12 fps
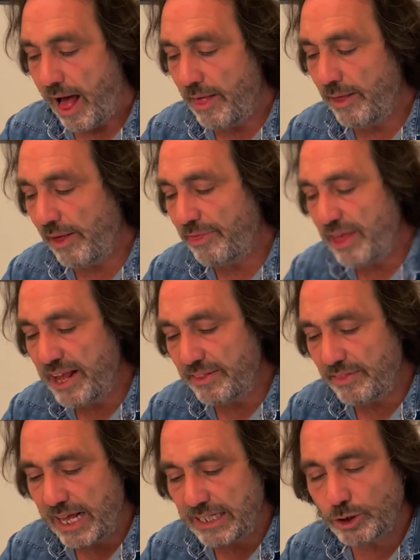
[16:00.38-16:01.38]
And I
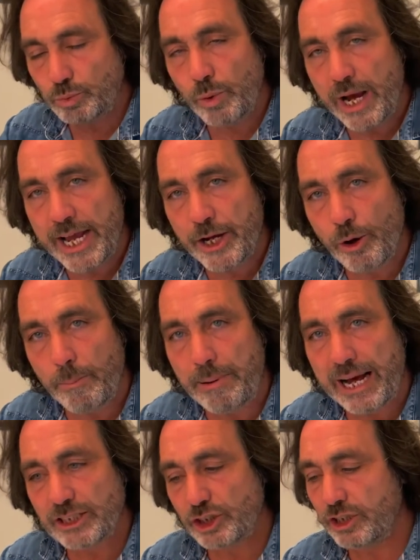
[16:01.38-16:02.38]
think that's where your
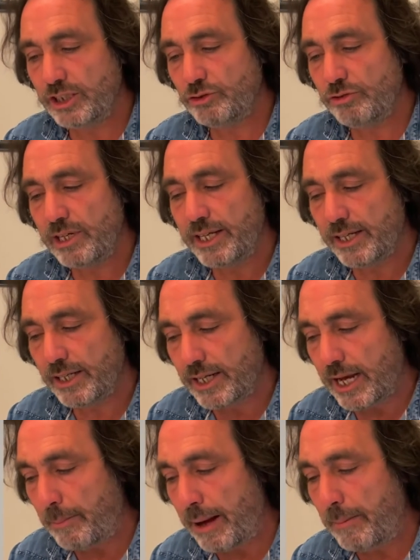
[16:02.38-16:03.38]
passion is really going
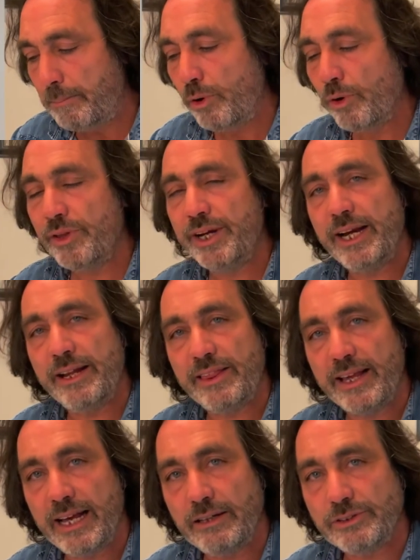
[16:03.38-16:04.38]
to come out more than
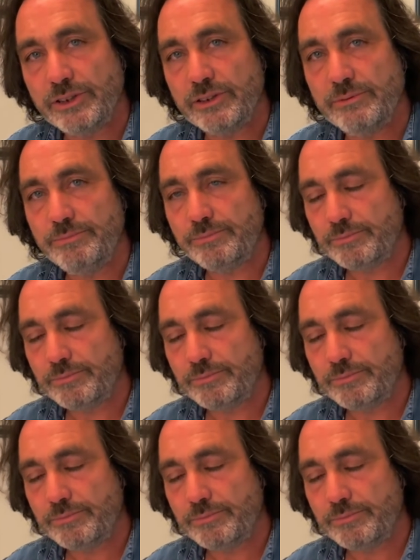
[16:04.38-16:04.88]
anything else.